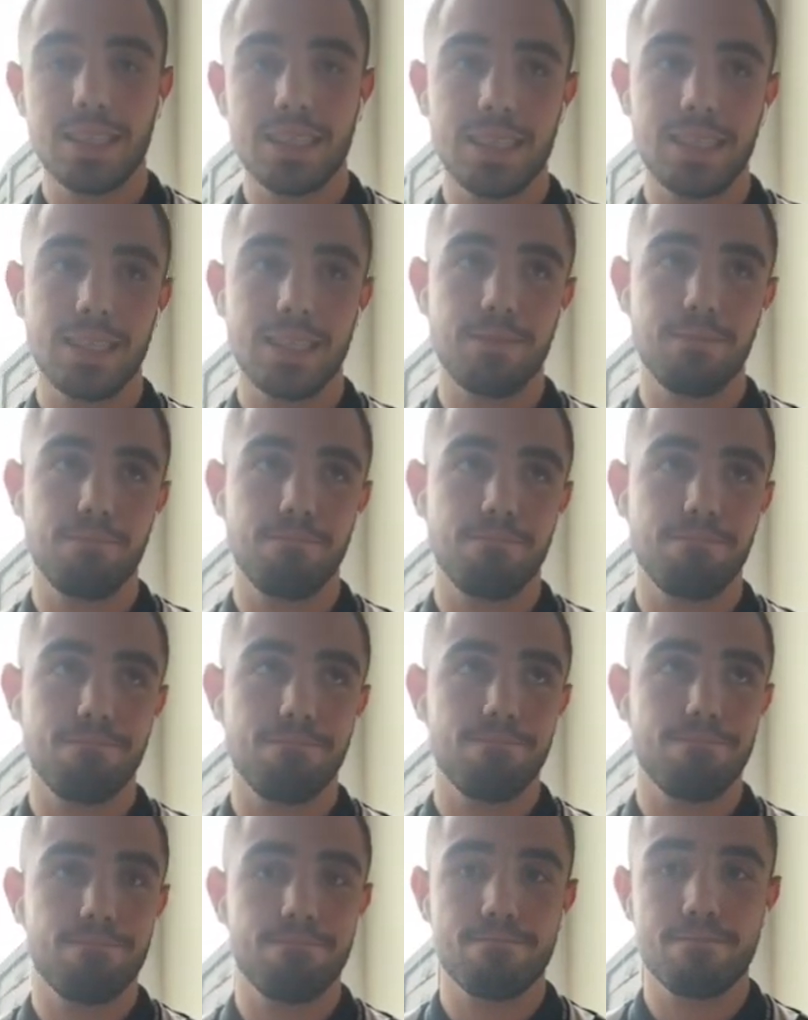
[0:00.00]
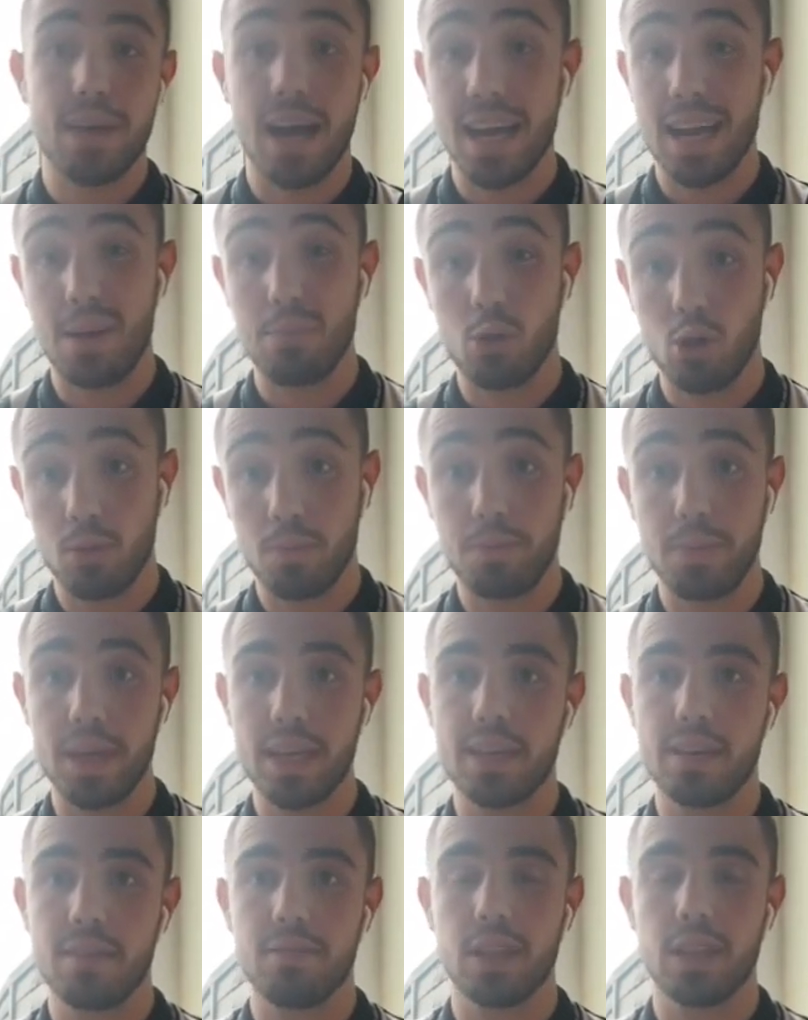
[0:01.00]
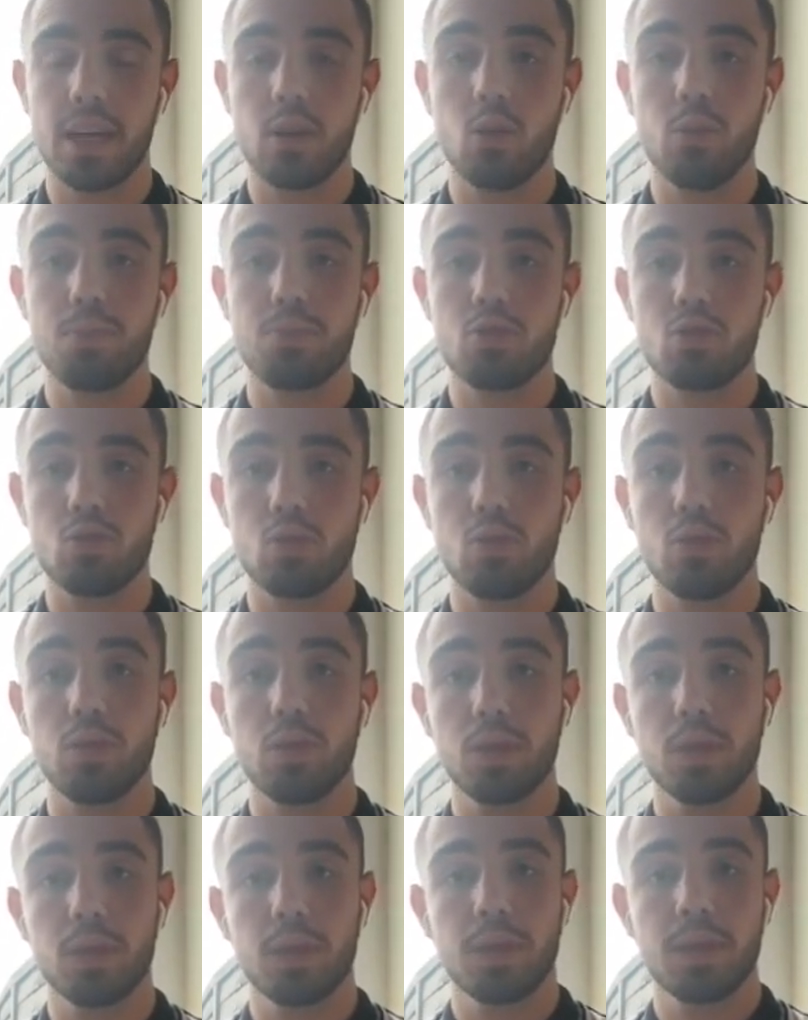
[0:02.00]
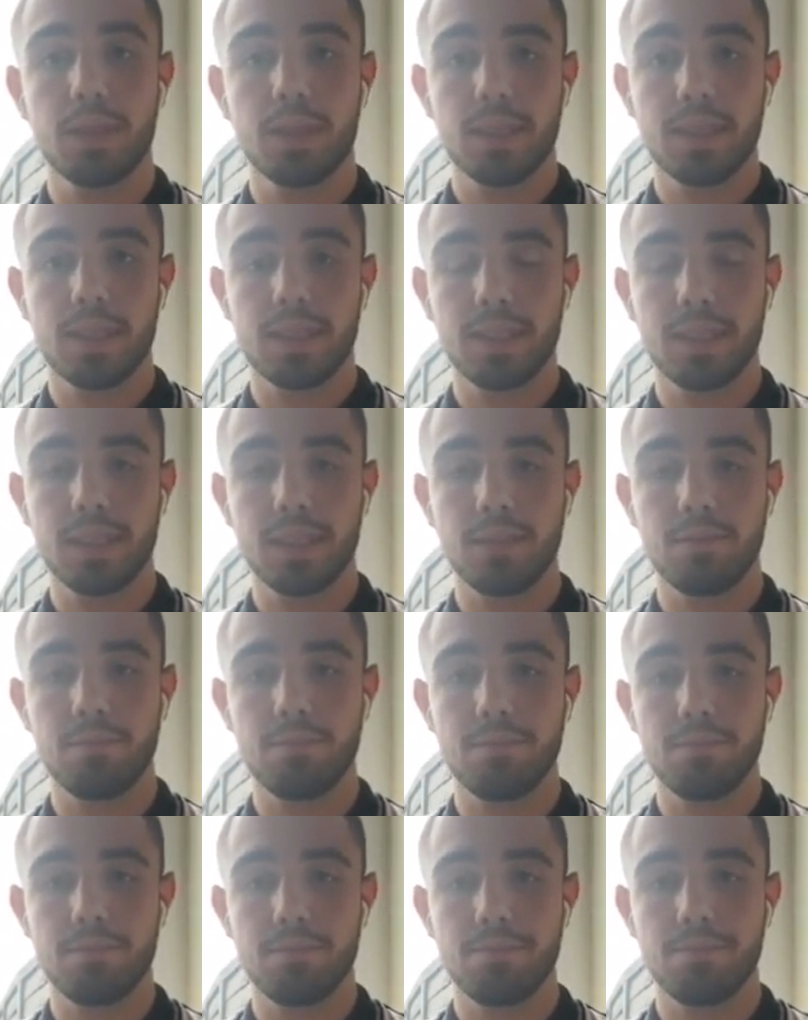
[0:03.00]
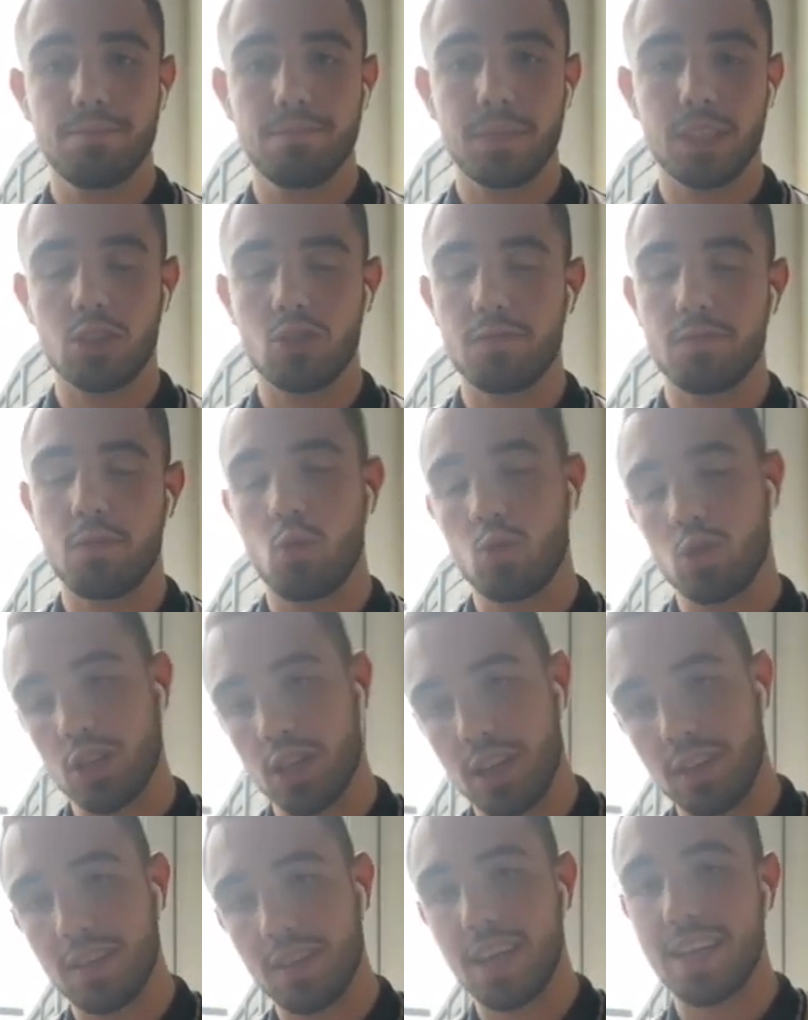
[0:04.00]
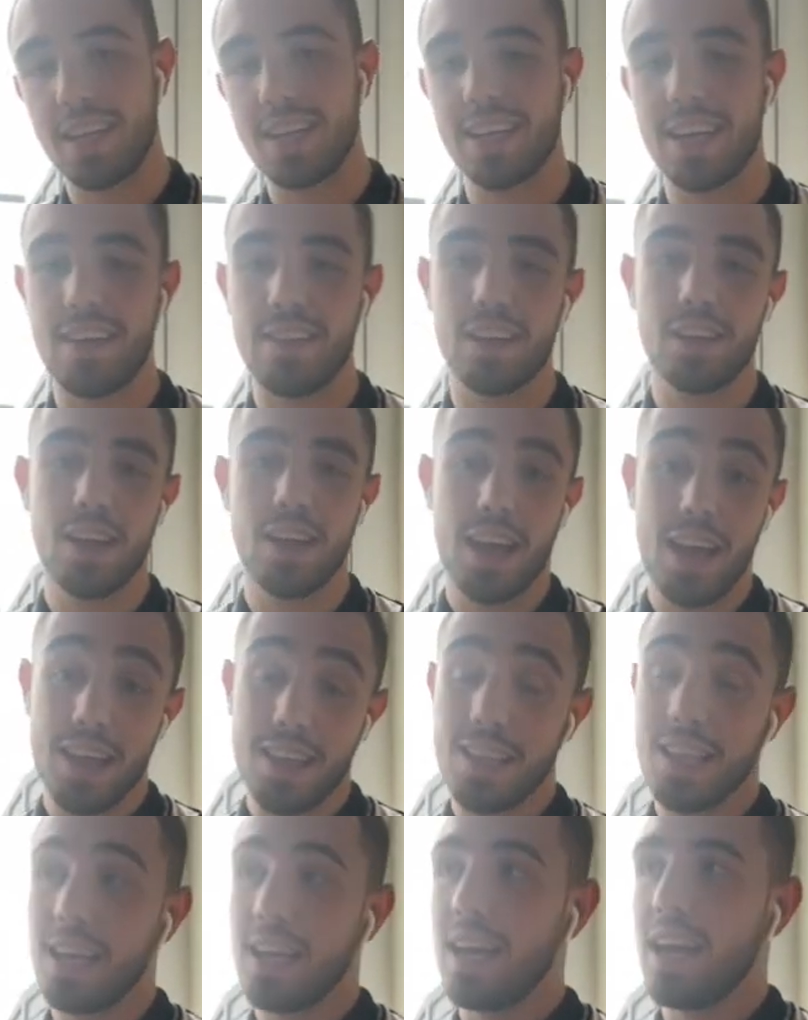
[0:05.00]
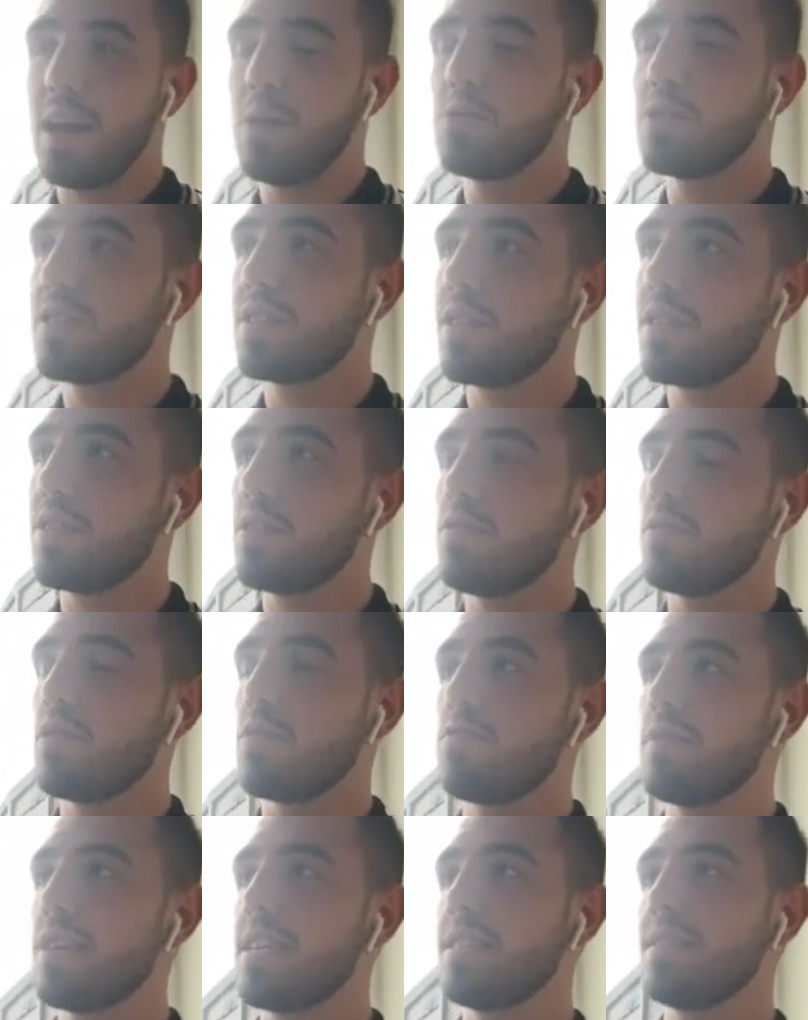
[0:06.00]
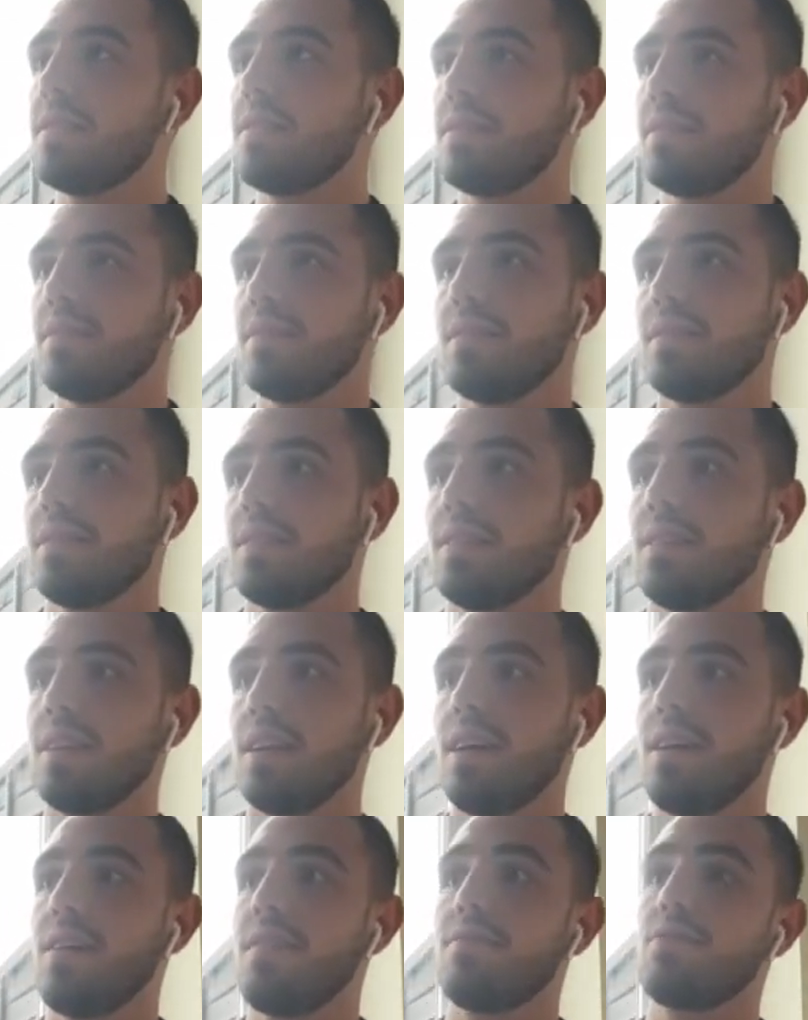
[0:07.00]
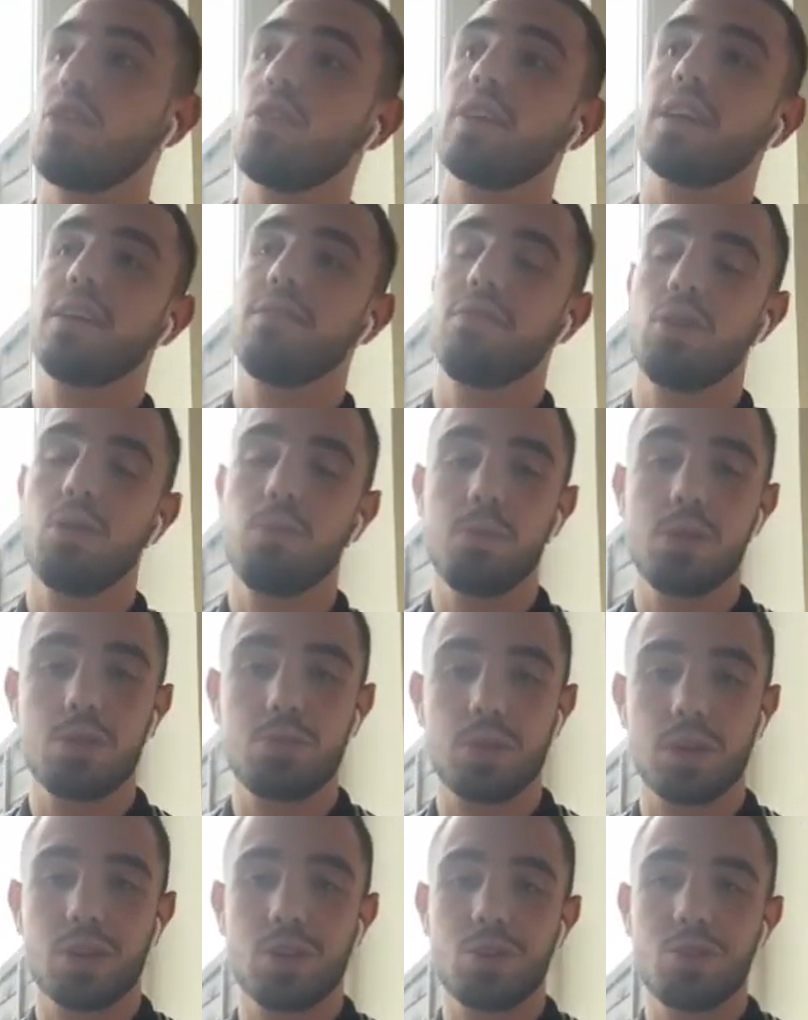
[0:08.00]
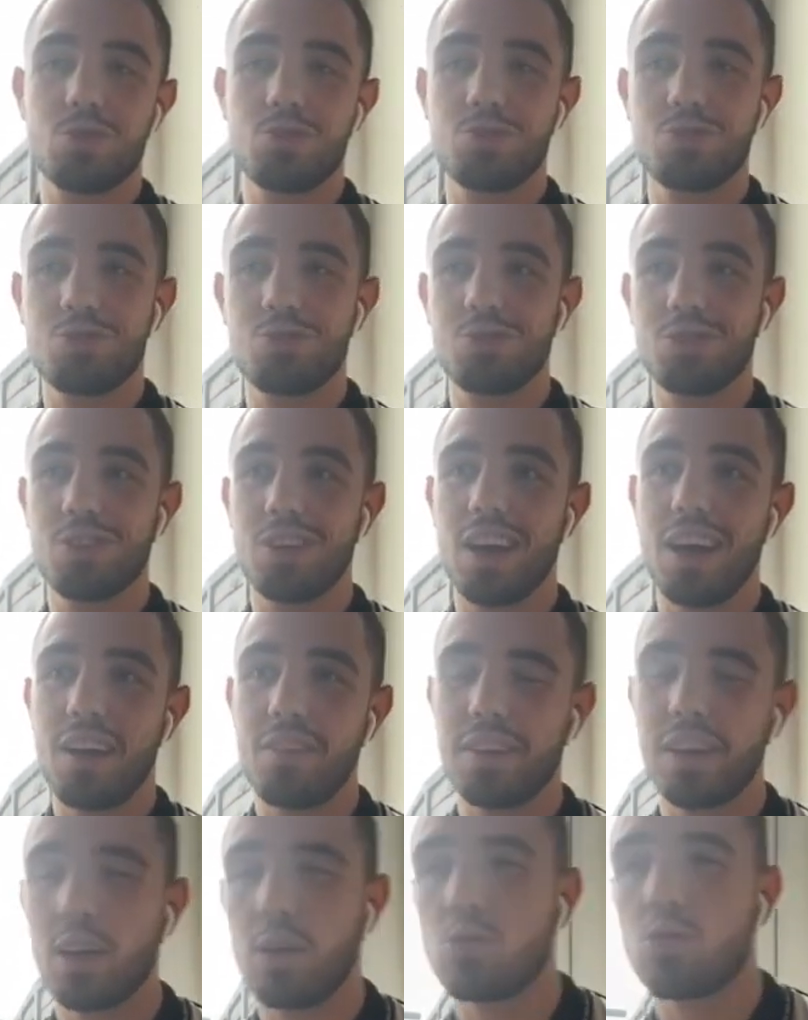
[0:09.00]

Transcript: um, I am going to be giving that up. So um, that's unfortunate. I didn't get it. It was the reason I've got to give it up is because I think it